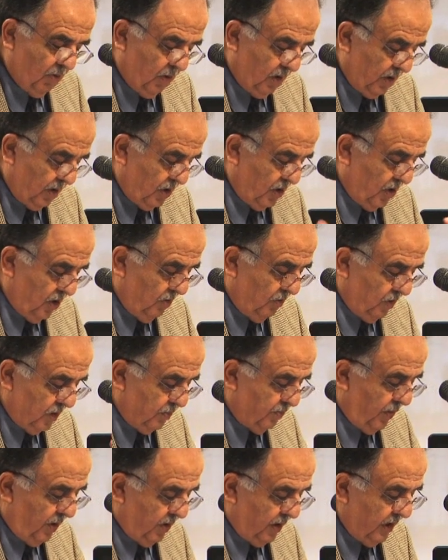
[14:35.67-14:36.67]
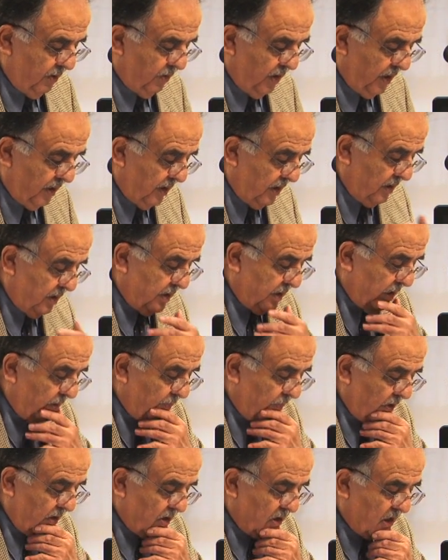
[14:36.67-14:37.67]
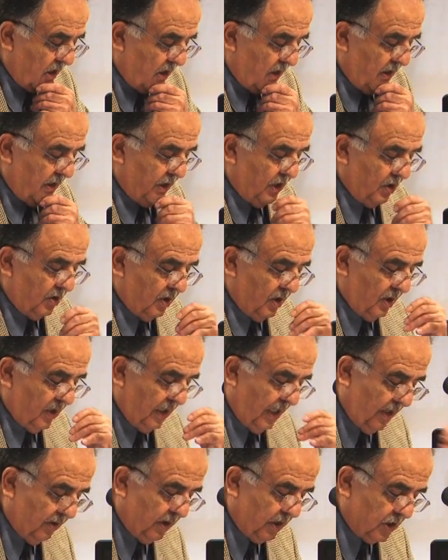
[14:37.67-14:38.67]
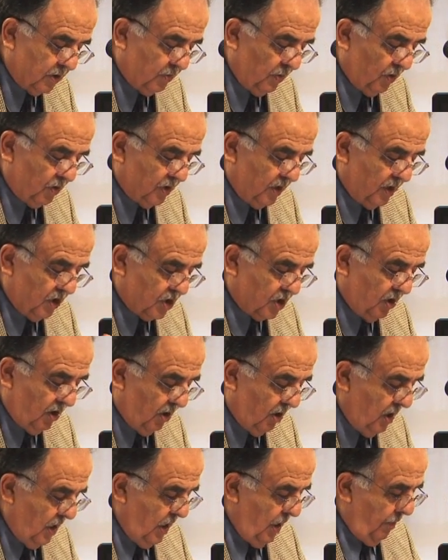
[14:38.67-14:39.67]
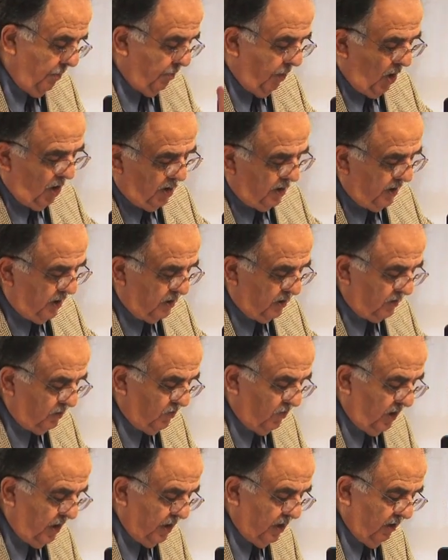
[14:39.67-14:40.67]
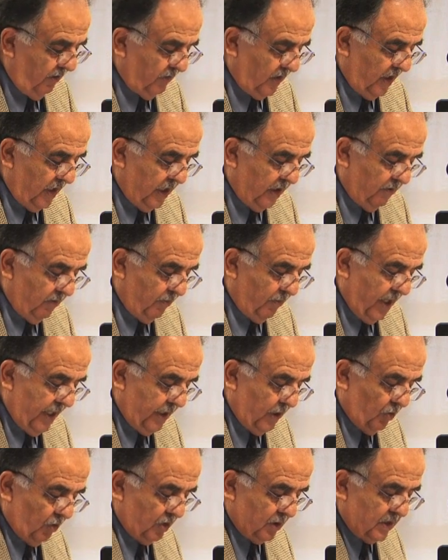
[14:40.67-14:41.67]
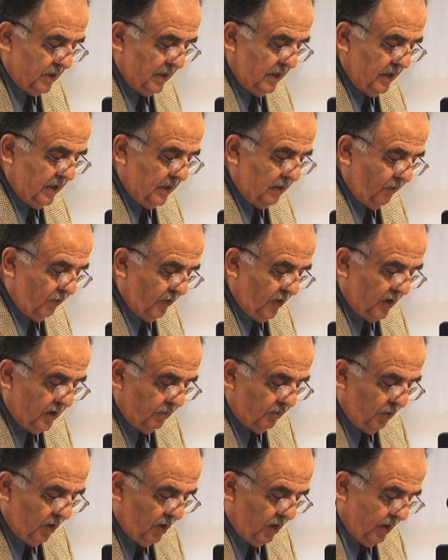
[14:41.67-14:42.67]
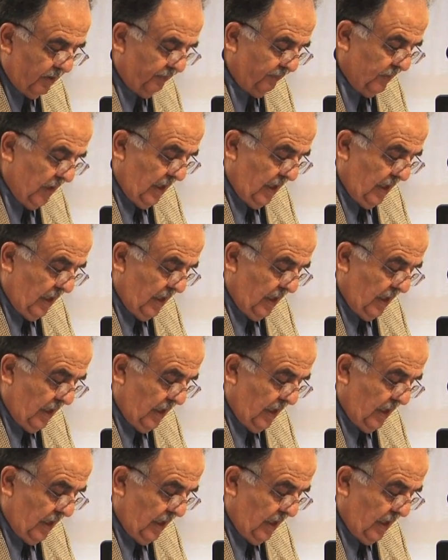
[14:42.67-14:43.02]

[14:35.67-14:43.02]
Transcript: while the curtain was parted by another deputy. Suddenly he heard a loud explosion and saw particles flying off the head of a man who was sitting in the front of the bar.